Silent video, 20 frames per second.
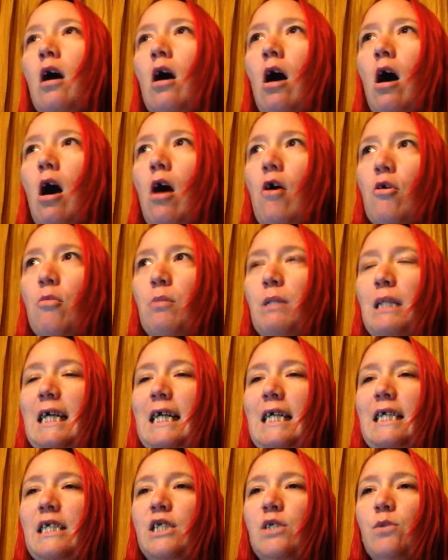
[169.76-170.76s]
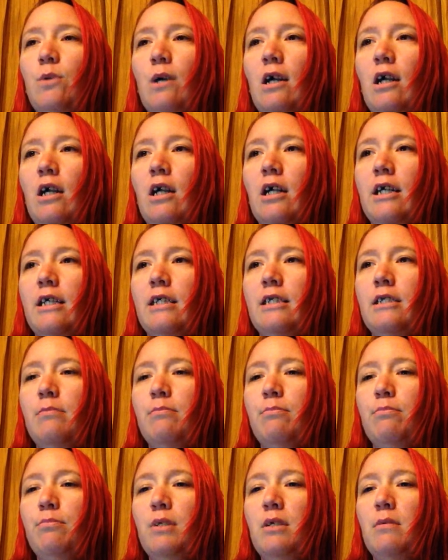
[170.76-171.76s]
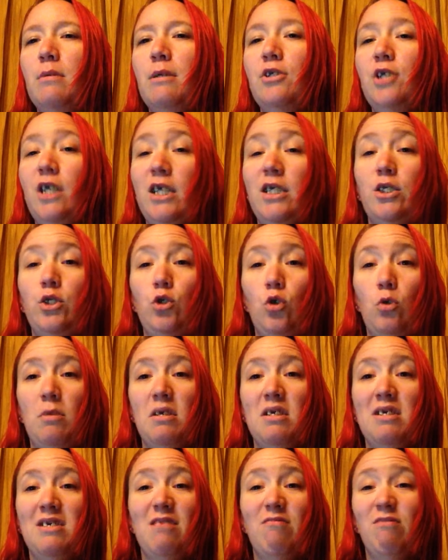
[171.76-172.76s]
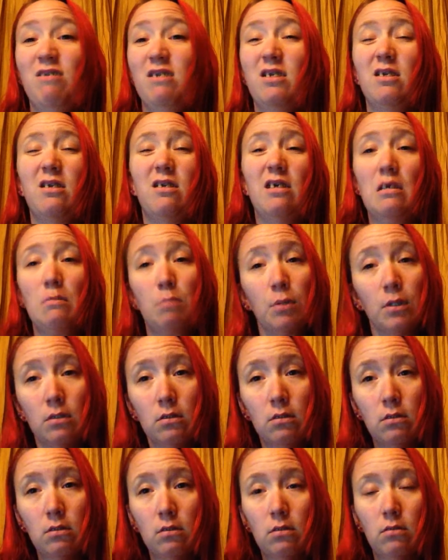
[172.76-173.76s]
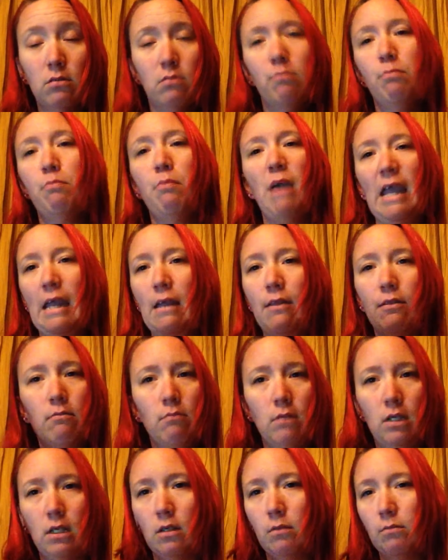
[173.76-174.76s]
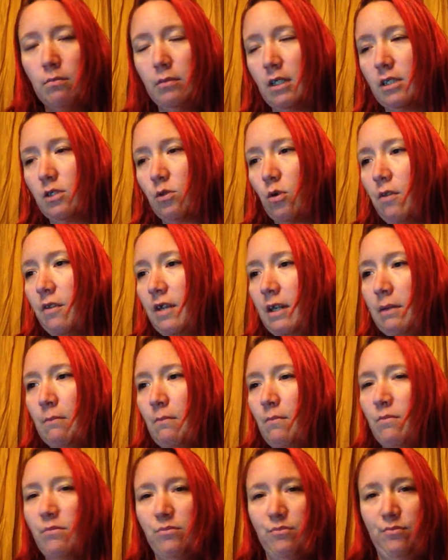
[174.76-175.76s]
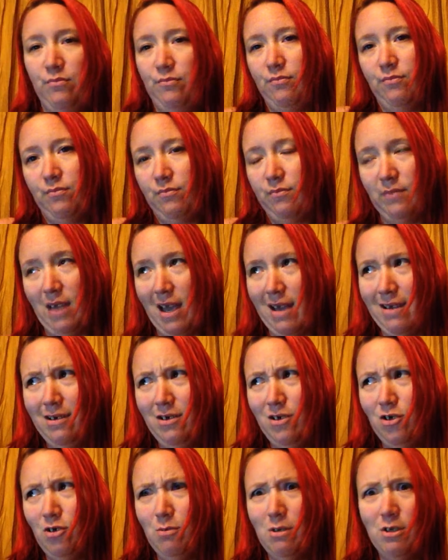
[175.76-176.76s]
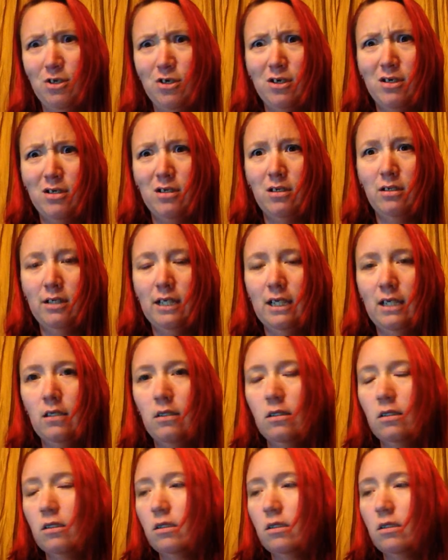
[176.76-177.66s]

on a place where it's pretty much I store my stuff and sleep, bathe, that sort of thing. I didn't do much else in there.